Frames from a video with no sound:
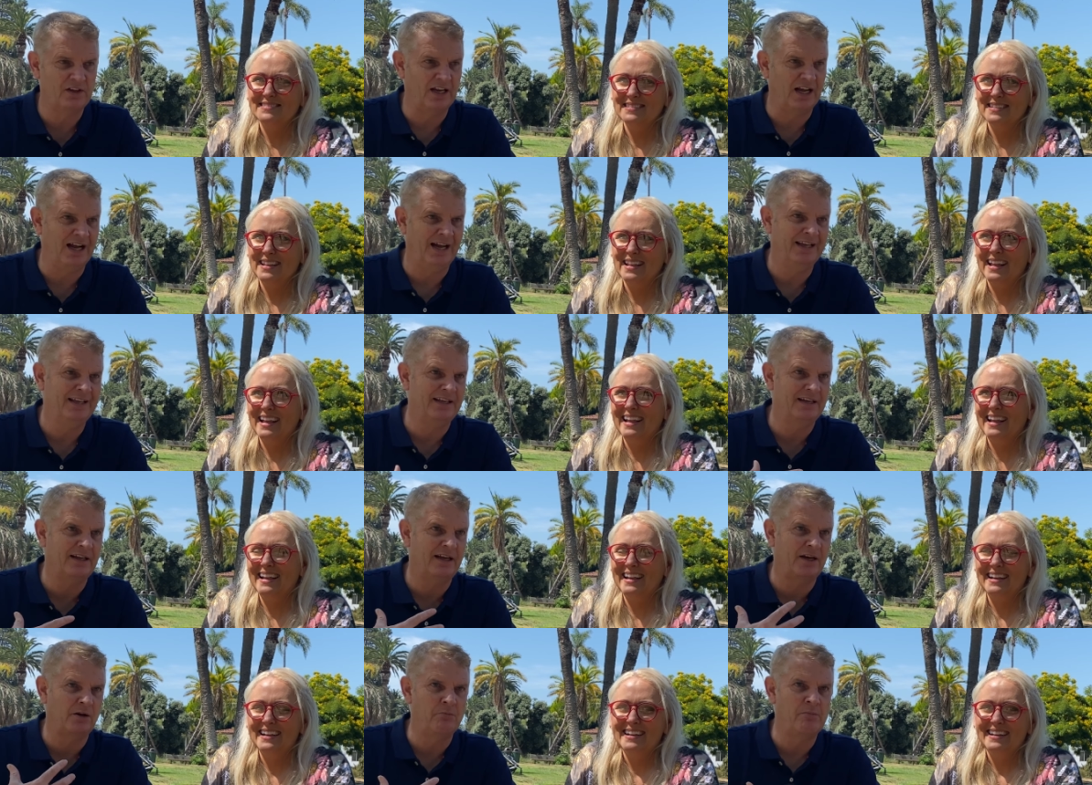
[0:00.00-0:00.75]
Speaker 1: I
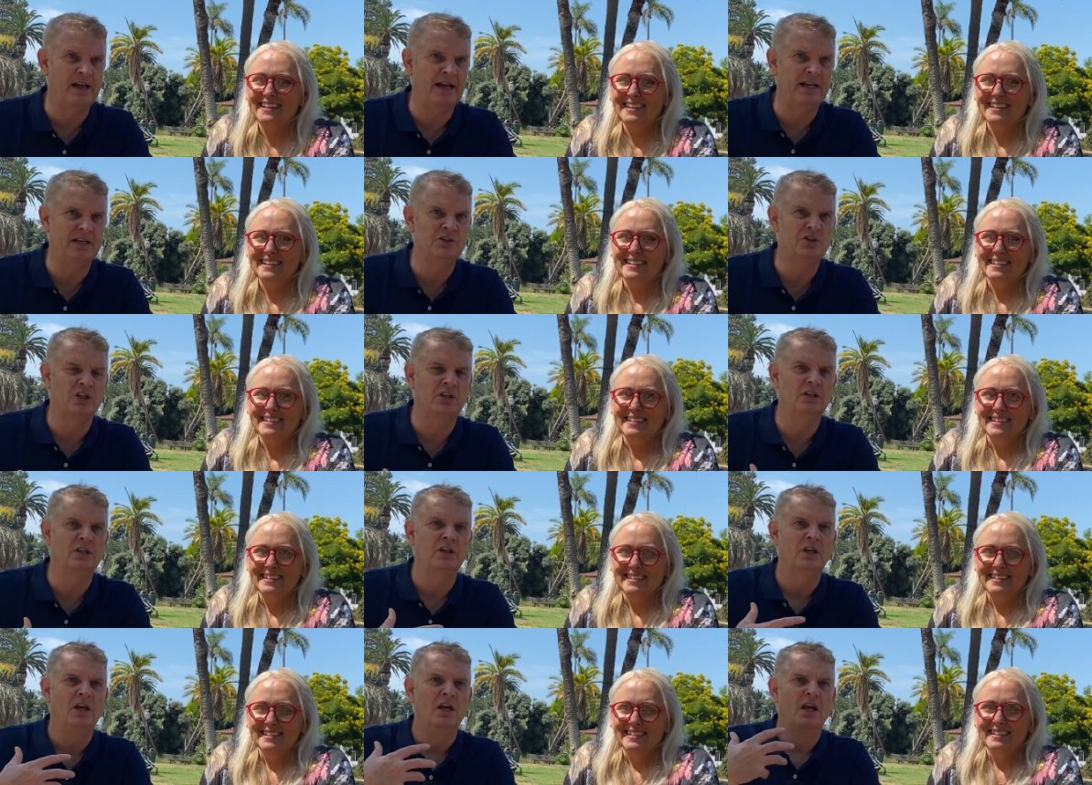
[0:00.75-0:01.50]
cannot imagine
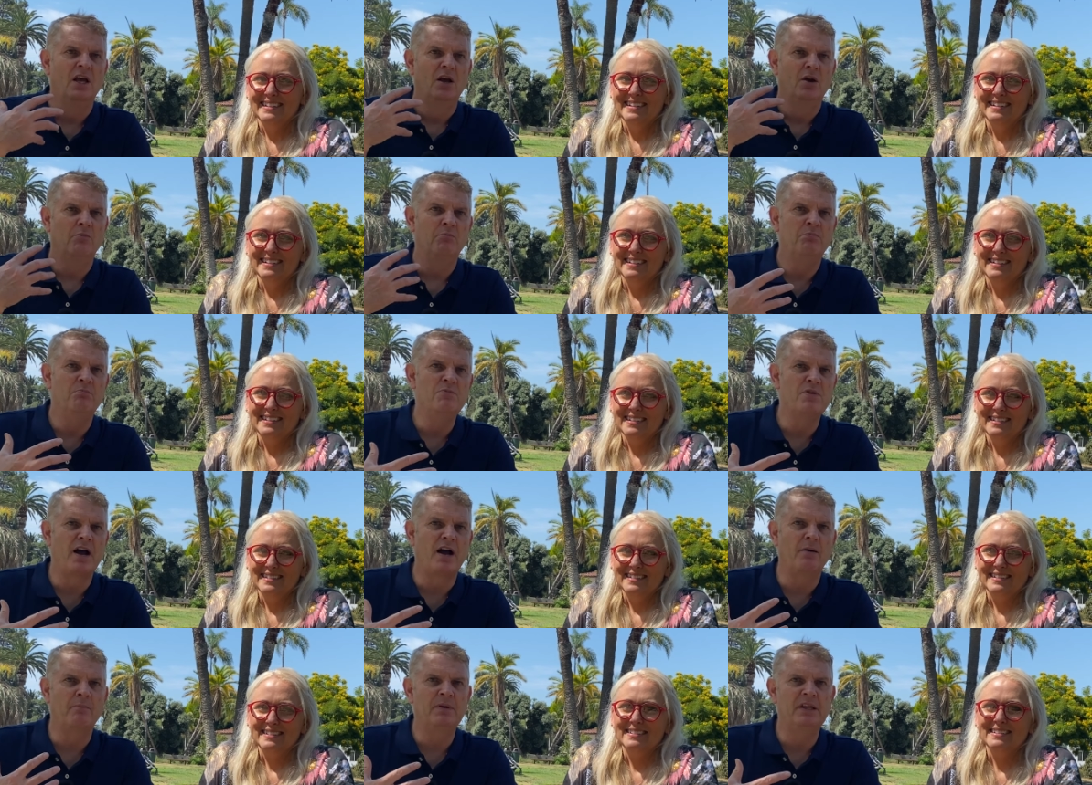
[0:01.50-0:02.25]

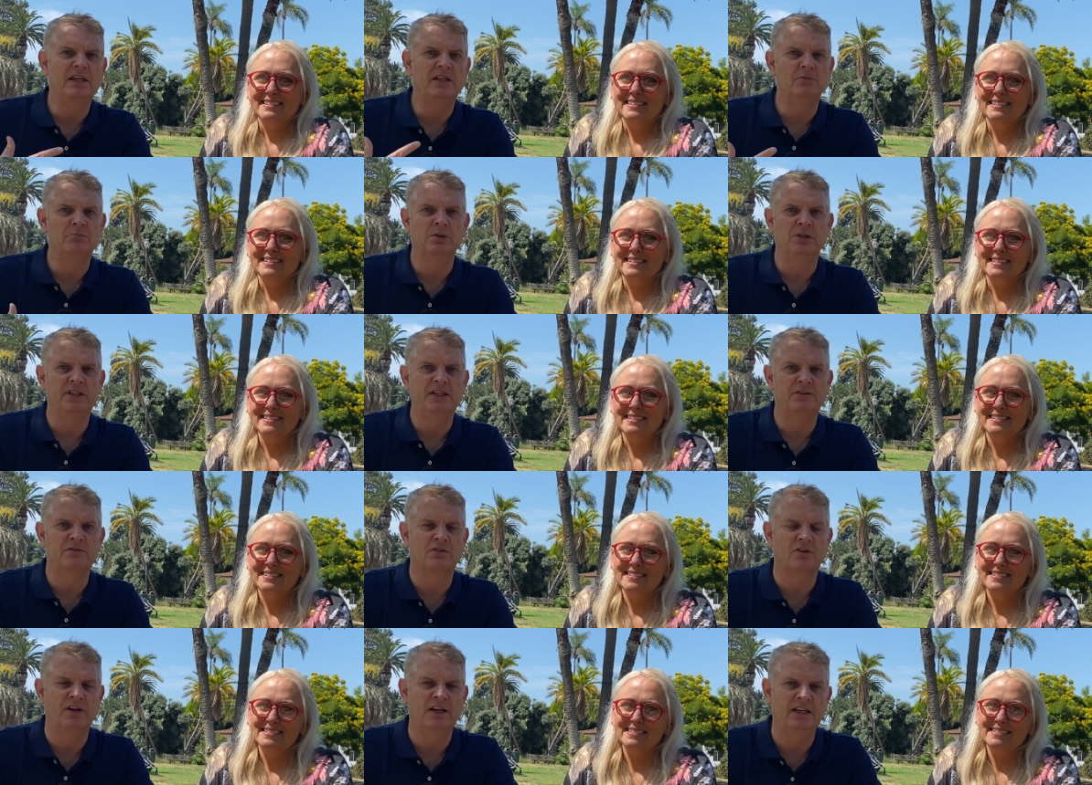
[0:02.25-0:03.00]
not being a
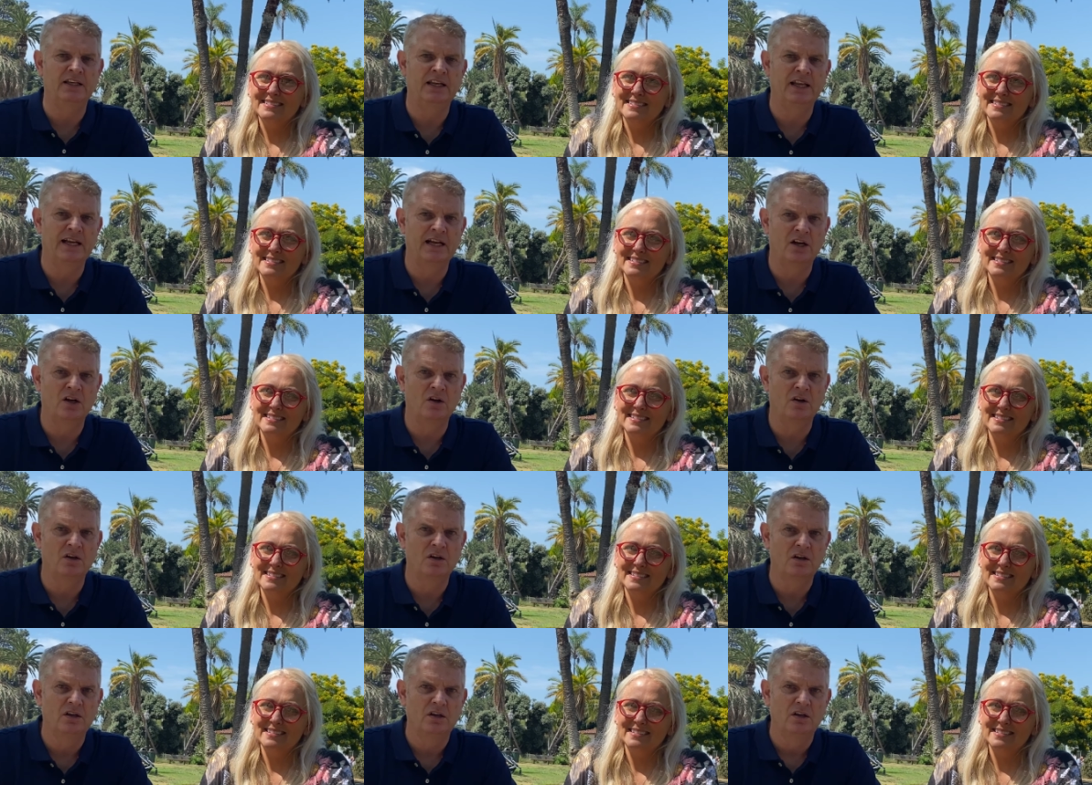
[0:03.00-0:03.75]
believer right now
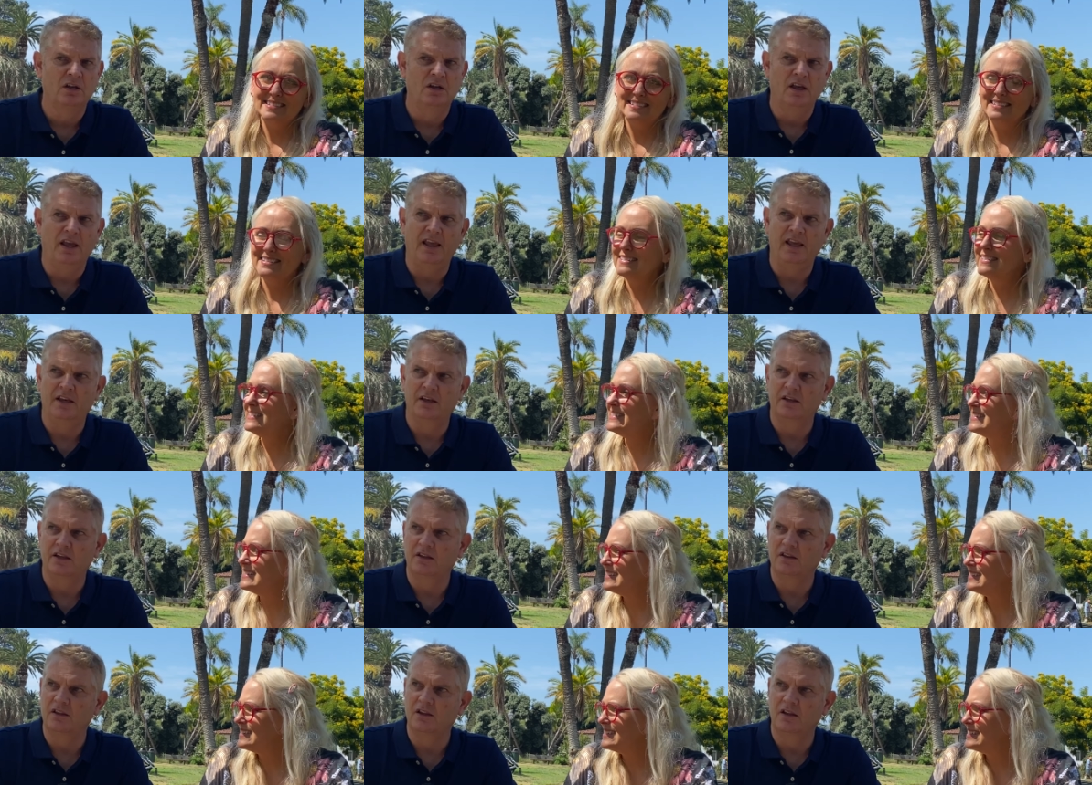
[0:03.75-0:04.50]
and the,